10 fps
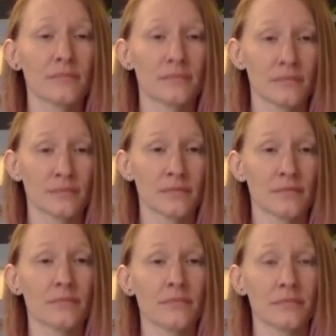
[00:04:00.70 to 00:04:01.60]

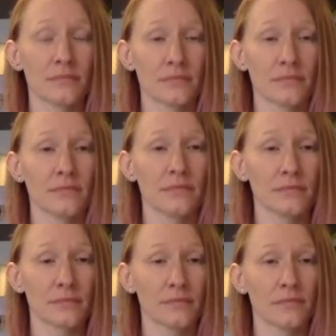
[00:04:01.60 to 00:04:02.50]

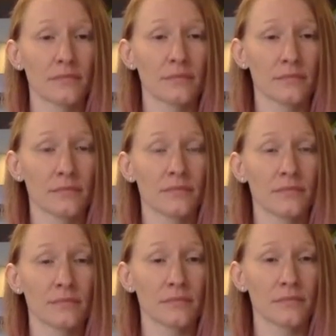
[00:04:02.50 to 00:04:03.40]

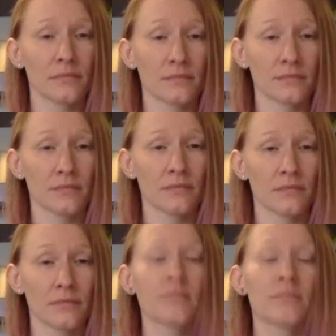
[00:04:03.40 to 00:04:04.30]

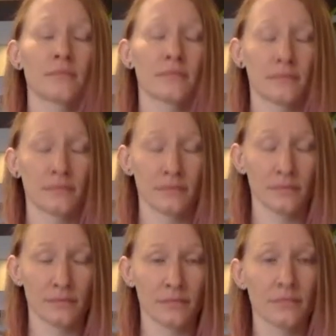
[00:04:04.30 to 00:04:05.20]

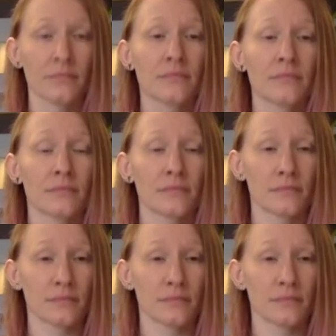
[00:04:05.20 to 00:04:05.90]
[no speech]